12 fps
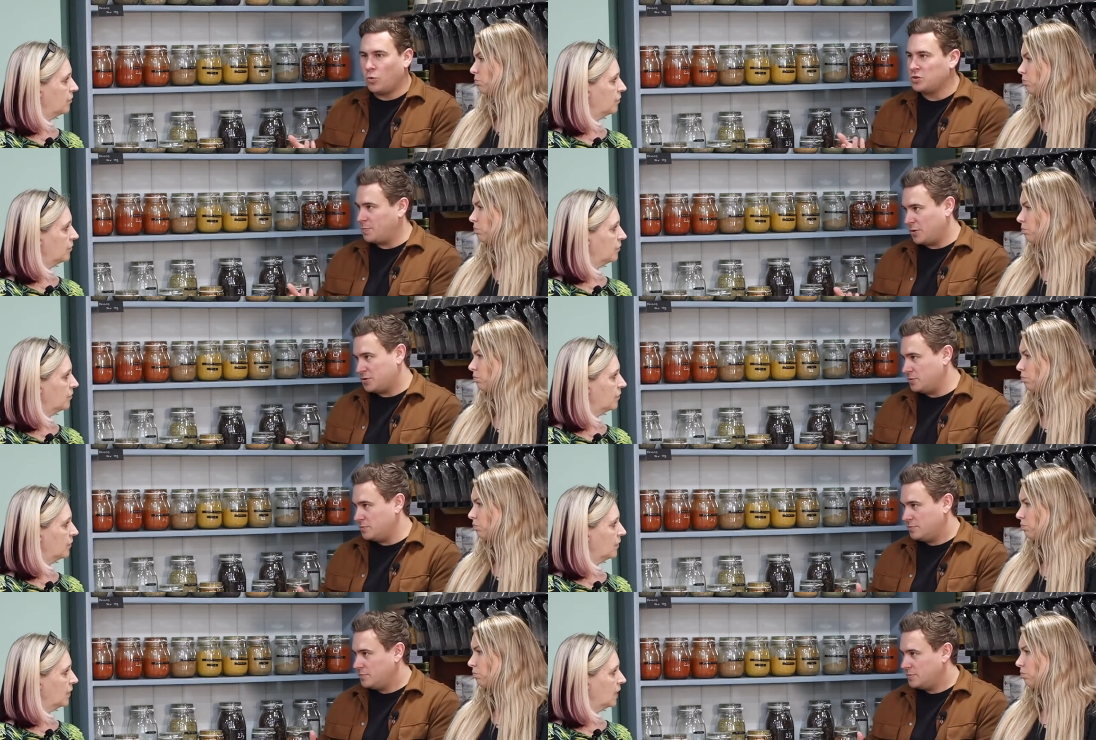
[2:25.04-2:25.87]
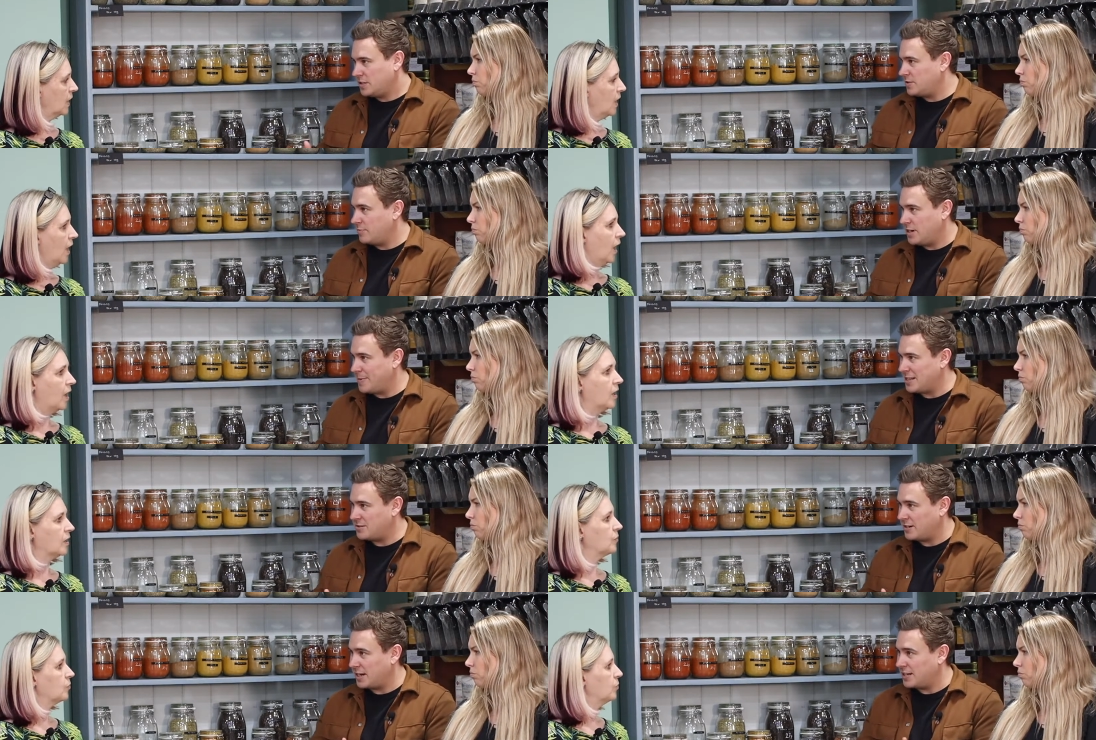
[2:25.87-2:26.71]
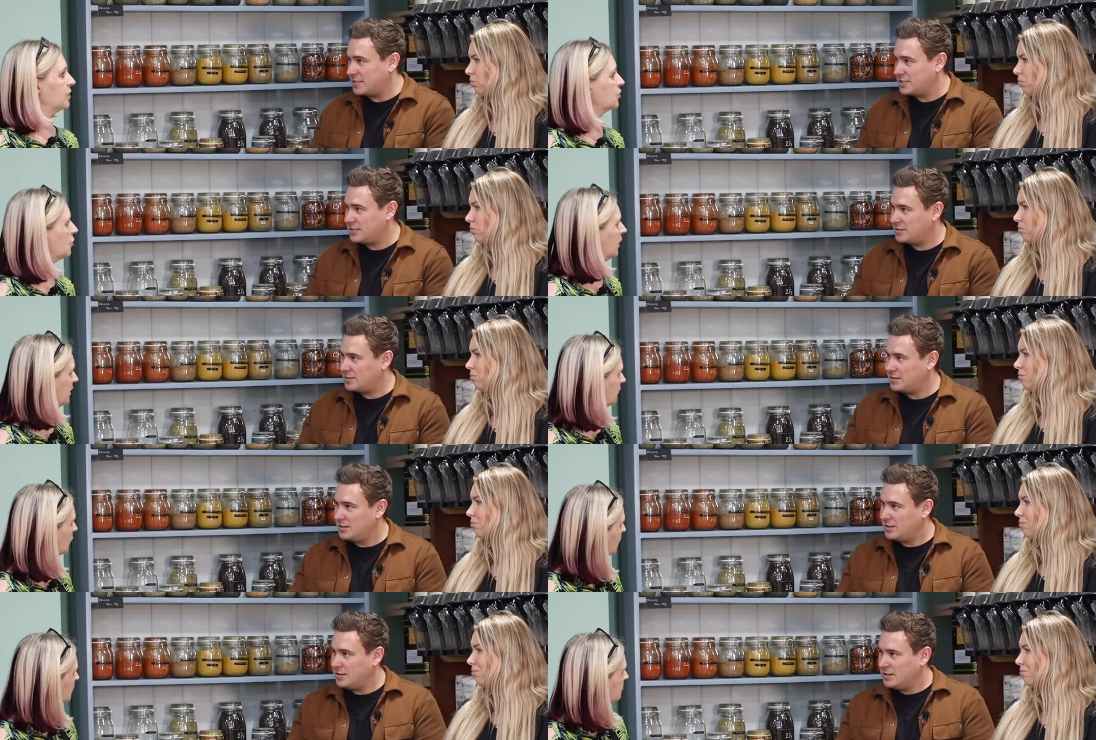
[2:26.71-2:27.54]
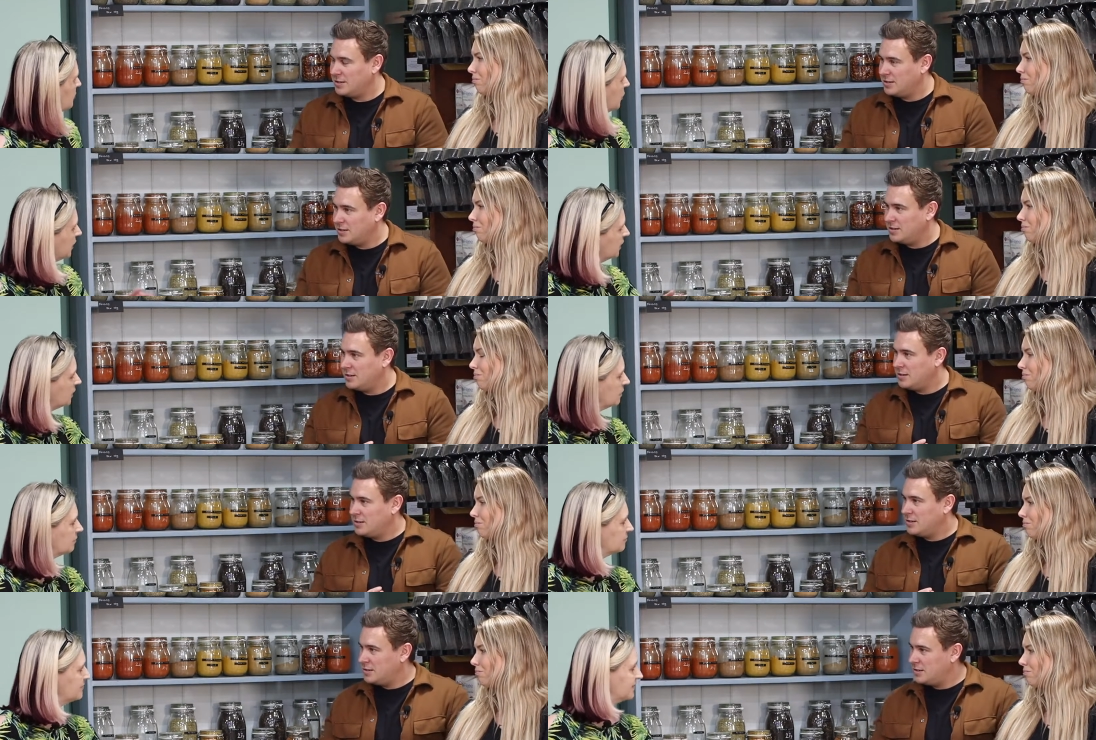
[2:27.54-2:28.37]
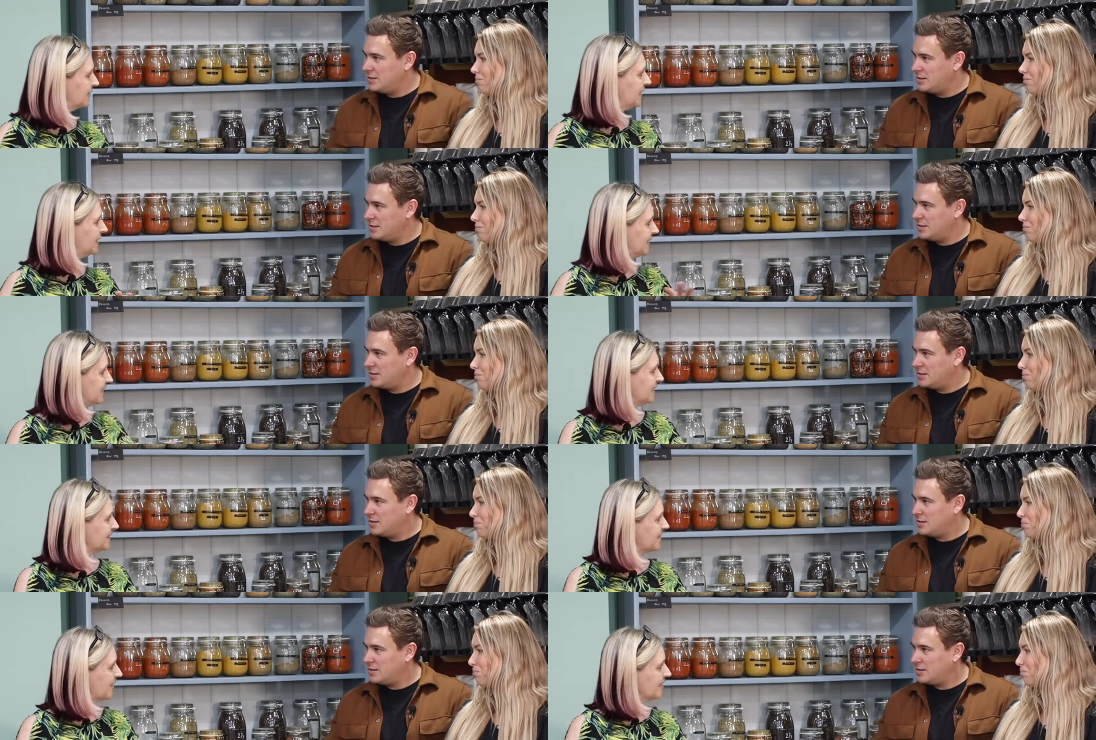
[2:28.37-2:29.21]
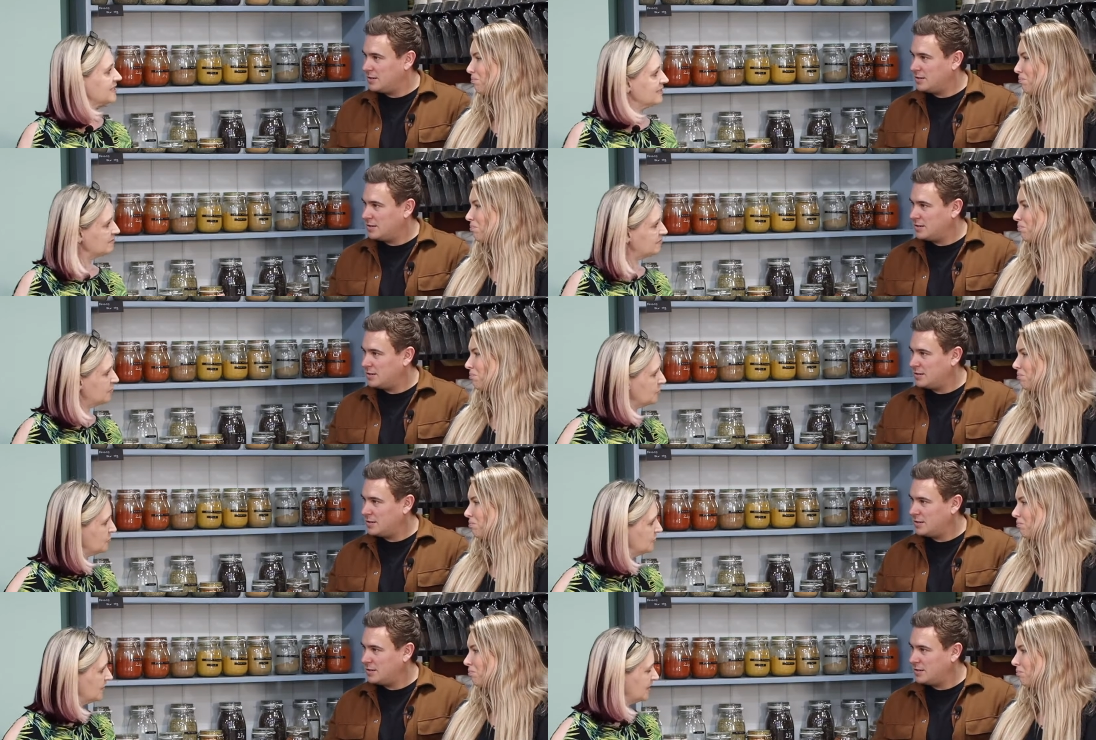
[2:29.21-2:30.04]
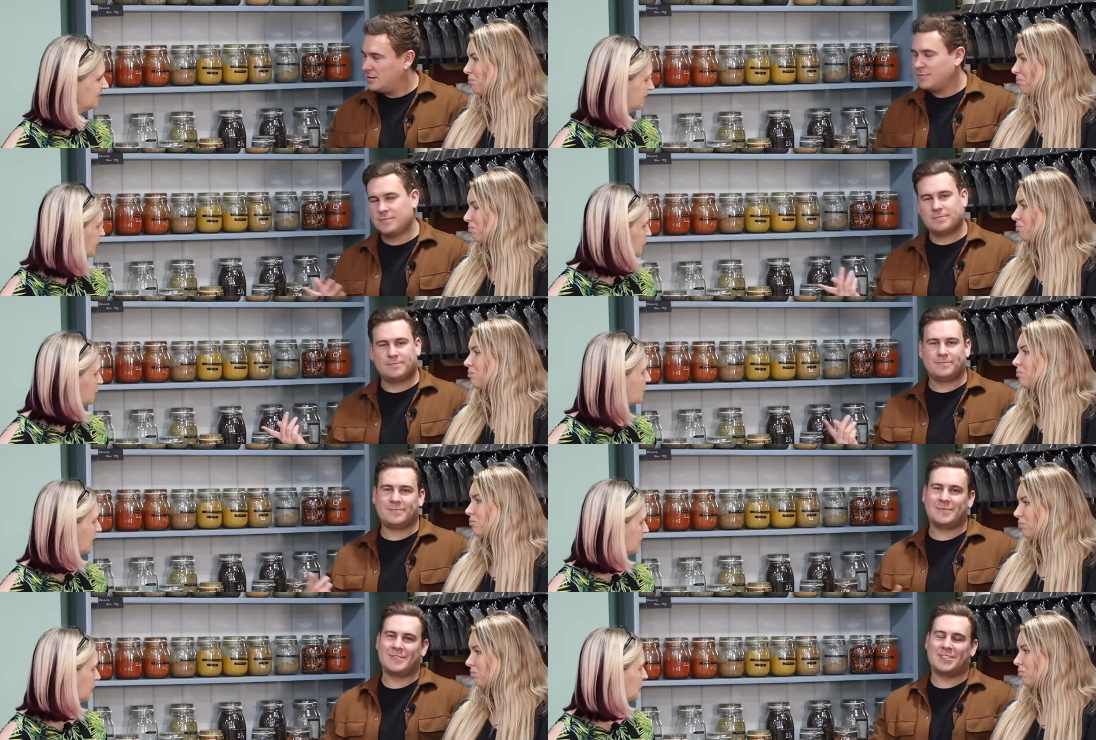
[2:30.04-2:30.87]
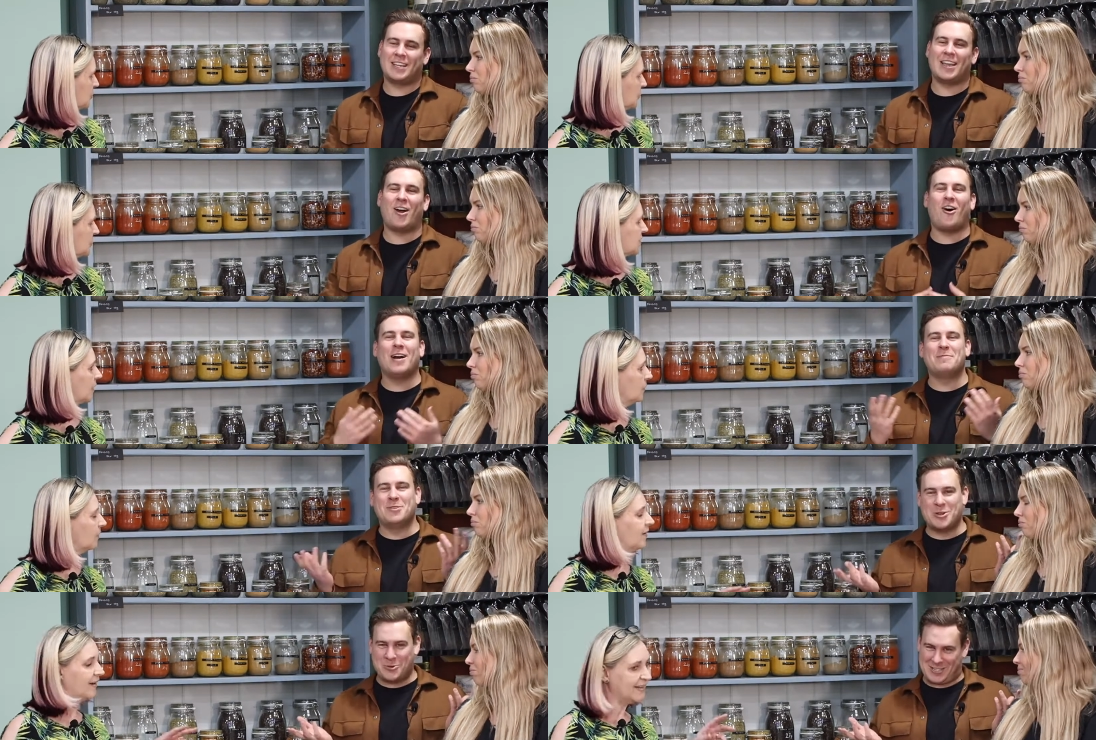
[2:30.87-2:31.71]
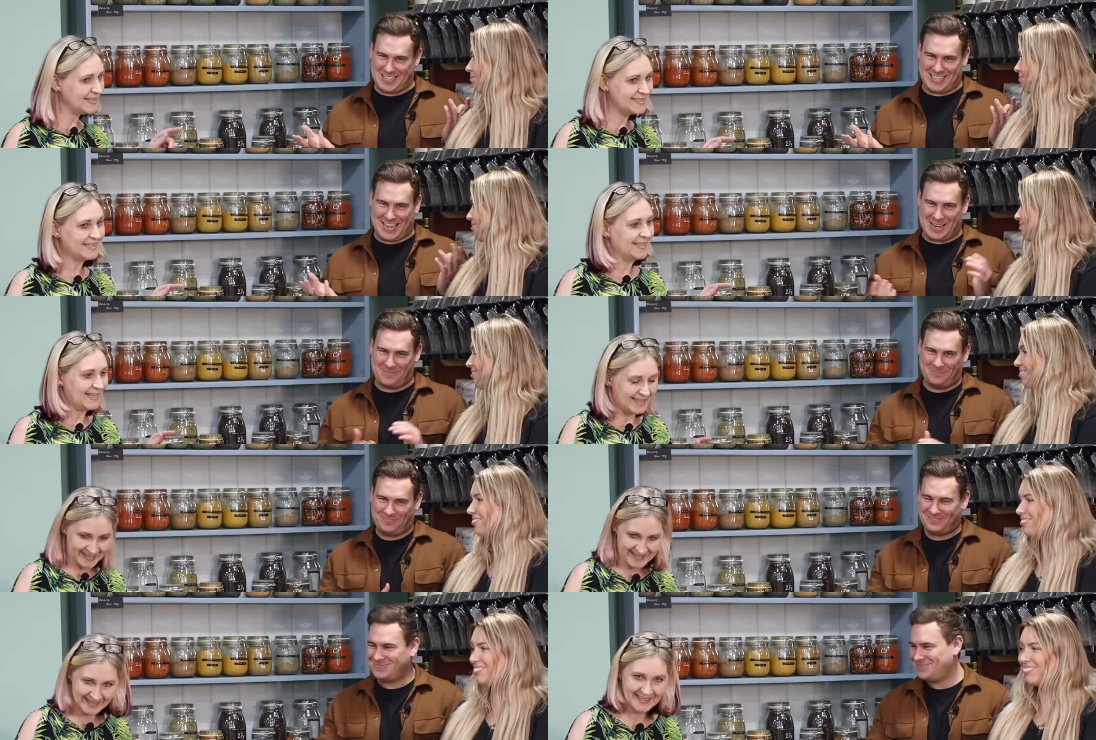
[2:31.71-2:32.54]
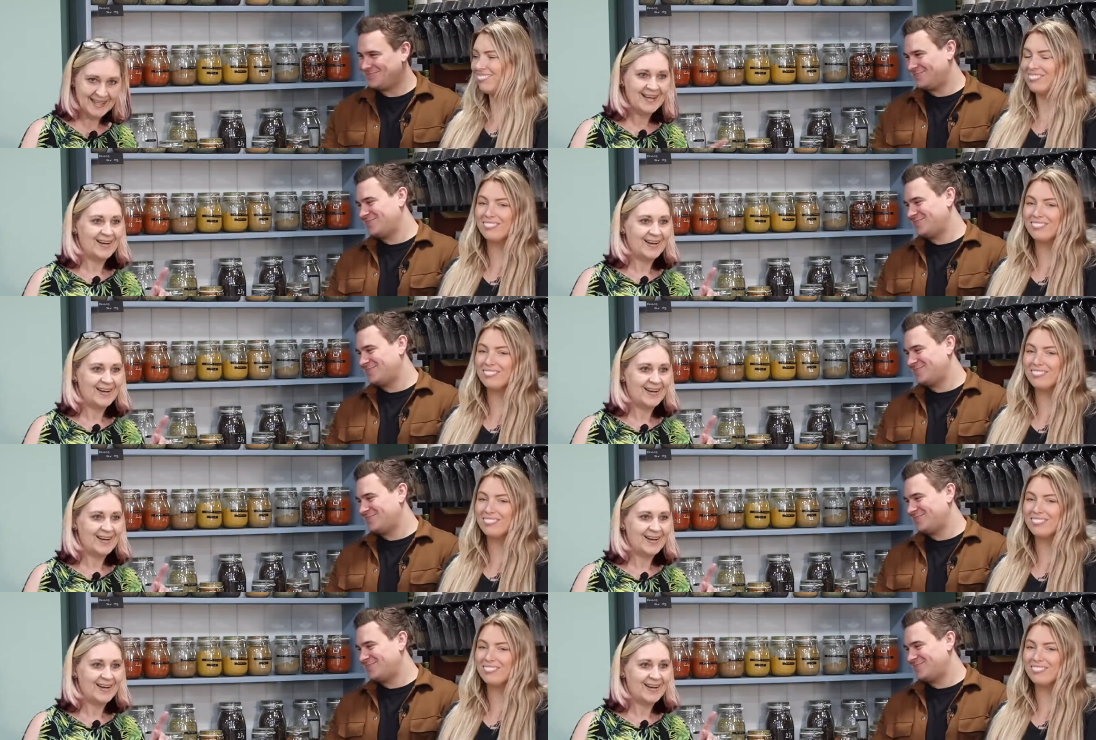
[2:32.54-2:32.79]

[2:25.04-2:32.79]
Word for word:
Speaker 1: water bottle, doesn't really matter, I guess. We
Speaker 2: try and avoid putting cleaning and things in food in food and drink bottles. See, so I'm new to ideally,